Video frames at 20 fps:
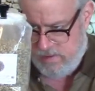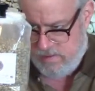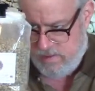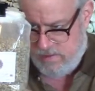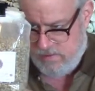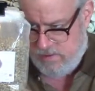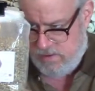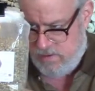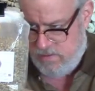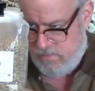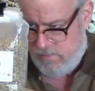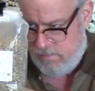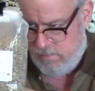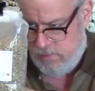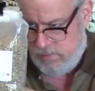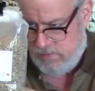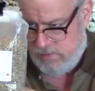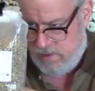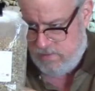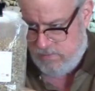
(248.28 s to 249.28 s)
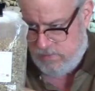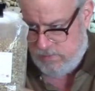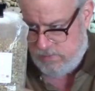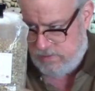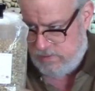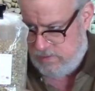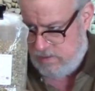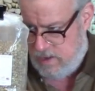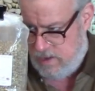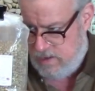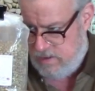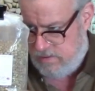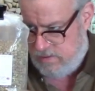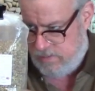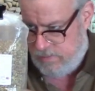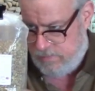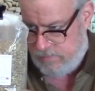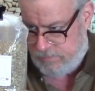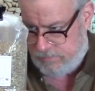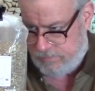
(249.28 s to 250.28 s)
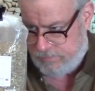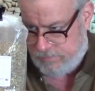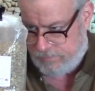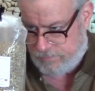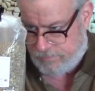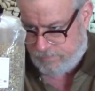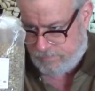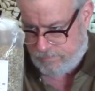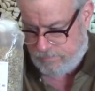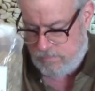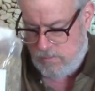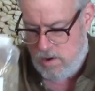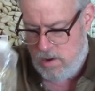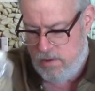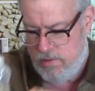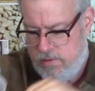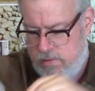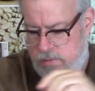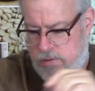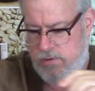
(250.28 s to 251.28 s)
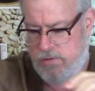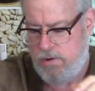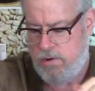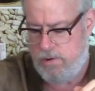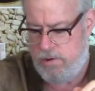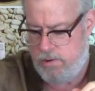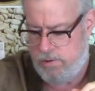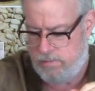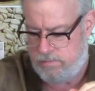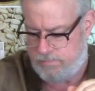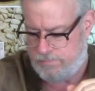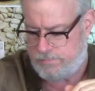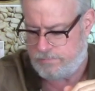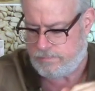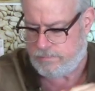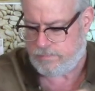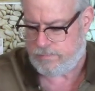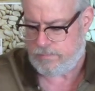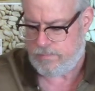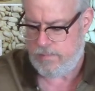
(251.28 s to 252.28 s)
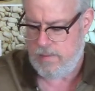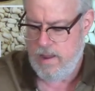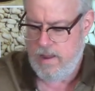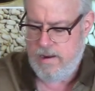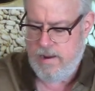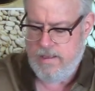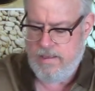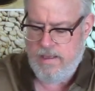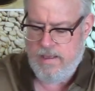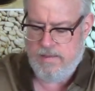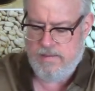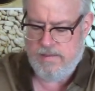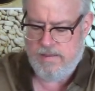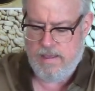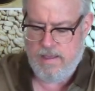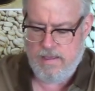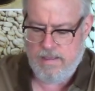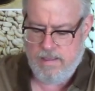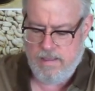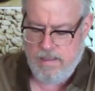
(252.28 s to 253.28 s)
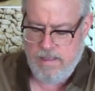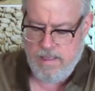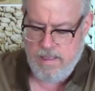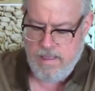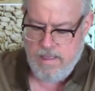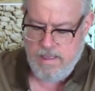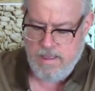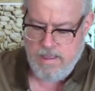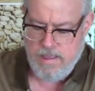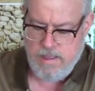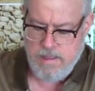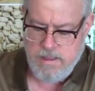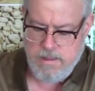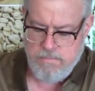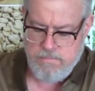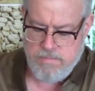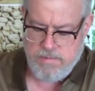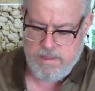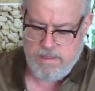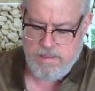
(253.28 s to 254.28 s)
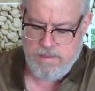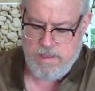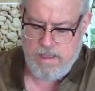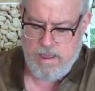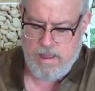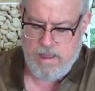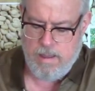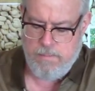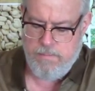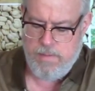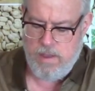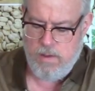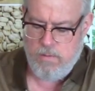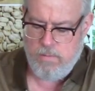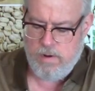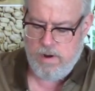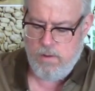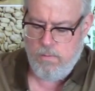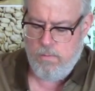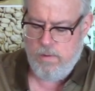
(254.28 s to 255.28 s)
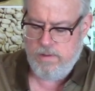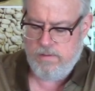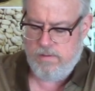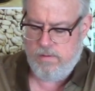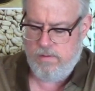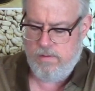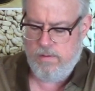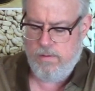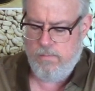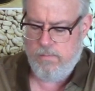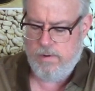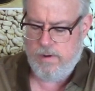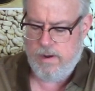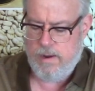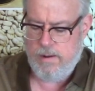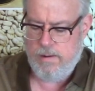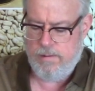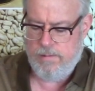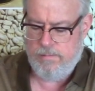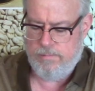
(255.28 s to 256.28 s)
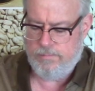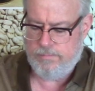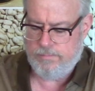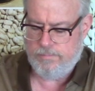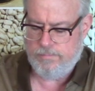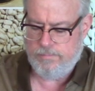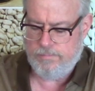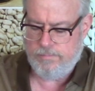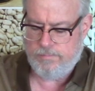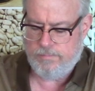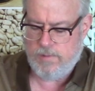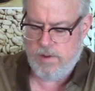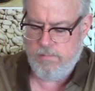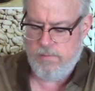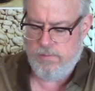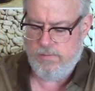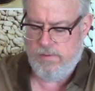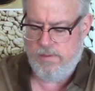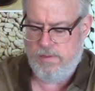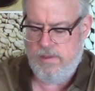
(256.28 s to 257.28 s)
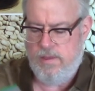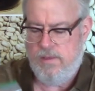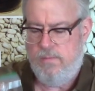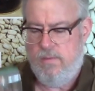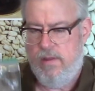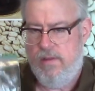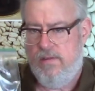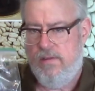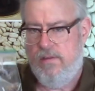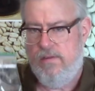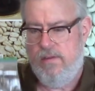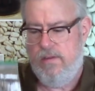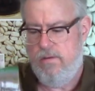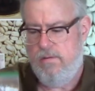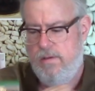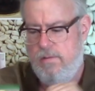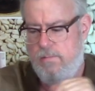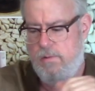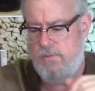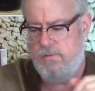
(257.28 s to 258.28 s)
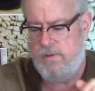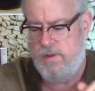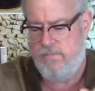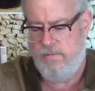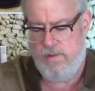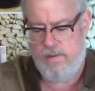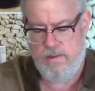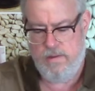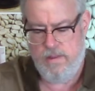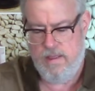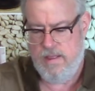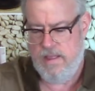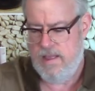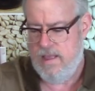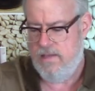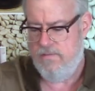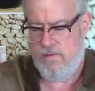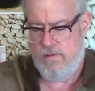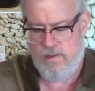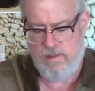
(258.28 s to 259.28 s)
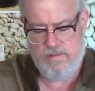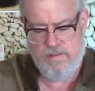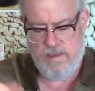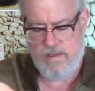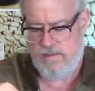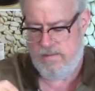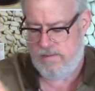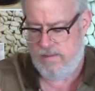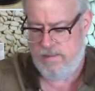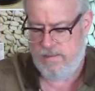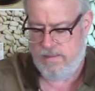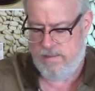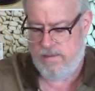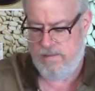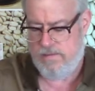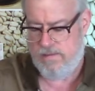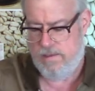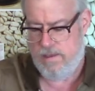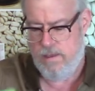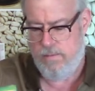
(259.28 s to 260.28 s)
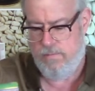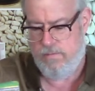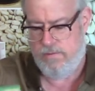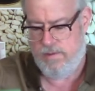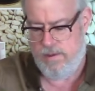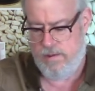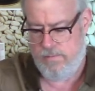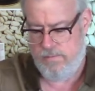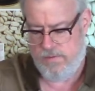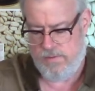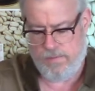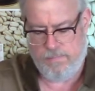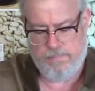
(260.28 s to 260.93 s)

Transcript: at lots of different roast levels, light on through to darker. And I guess I got about what I wanted when I roasted these, but this is the only roast I've done. I only tasted this a couple times.